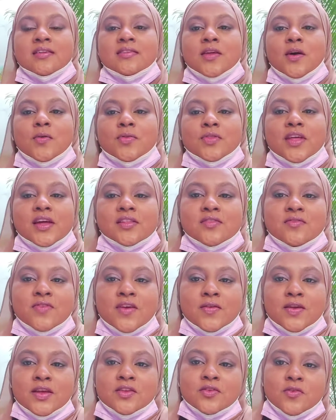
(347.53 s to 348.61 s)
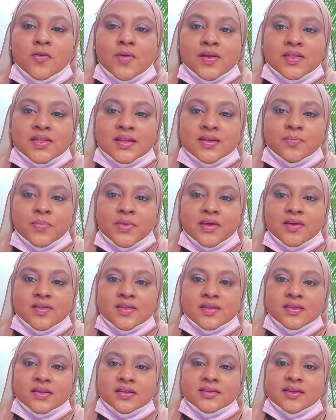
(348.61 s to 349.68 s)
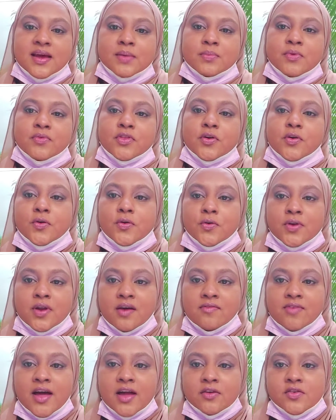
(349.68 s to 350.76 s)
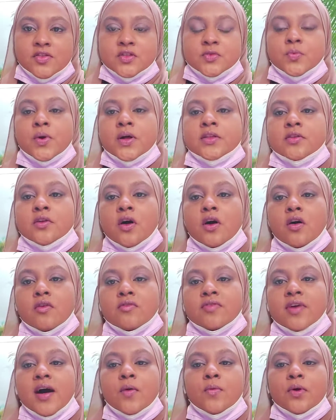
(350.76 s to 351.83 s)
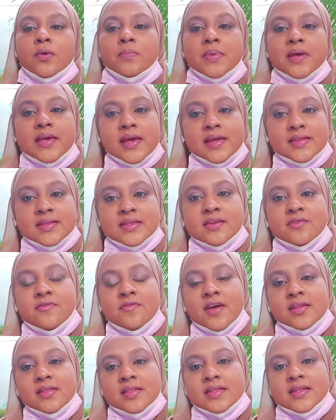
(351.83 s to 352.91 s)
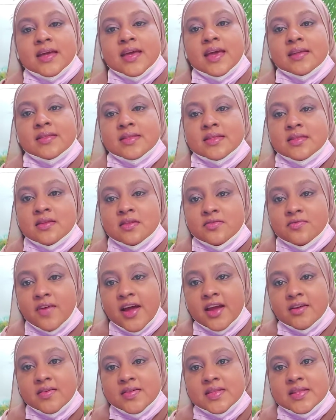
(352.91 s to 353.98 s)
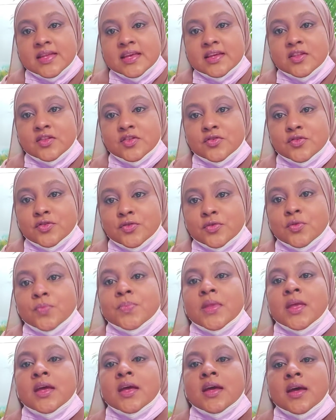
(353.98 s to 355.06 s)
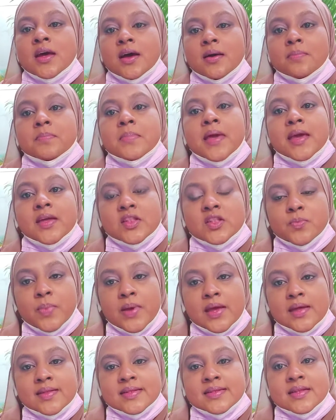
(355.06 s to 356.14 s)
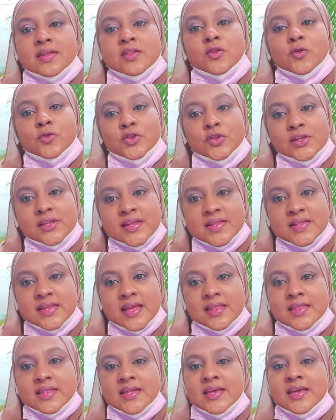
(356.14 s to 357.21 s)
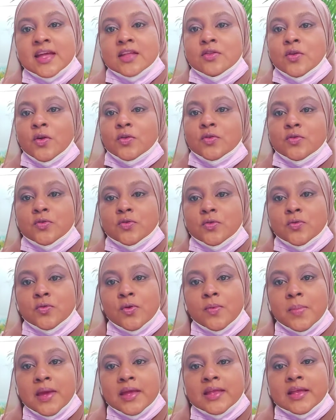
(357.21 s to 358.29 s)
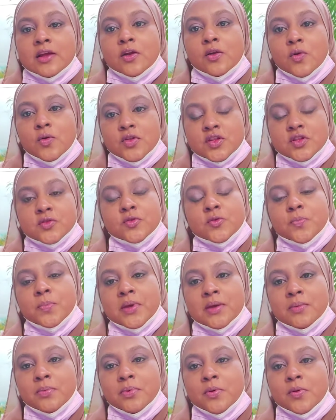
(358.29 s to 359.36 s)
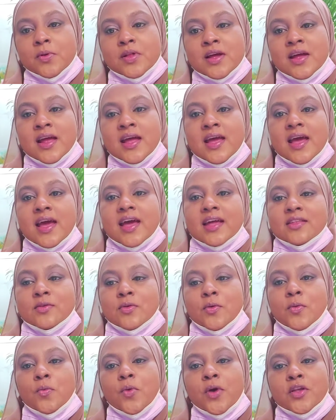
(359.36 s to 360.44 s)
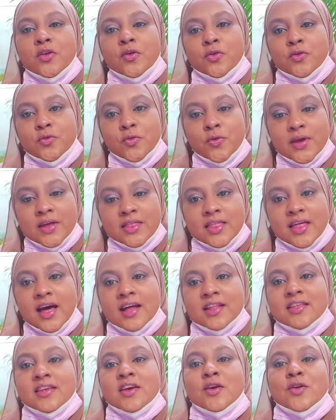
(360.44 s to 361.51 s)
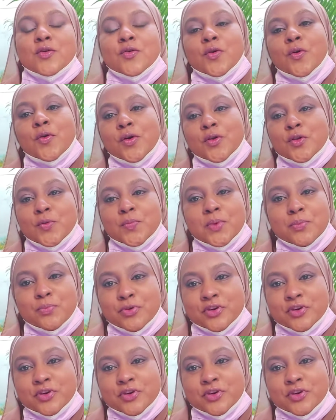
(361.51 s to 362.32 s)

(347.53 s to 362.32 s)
Now that's very interesting, because in the time of the coronavirus, one of our biggest defense against this virus is to make space, social distancing, and not to remain close to people. And when you're doing that, you're going to be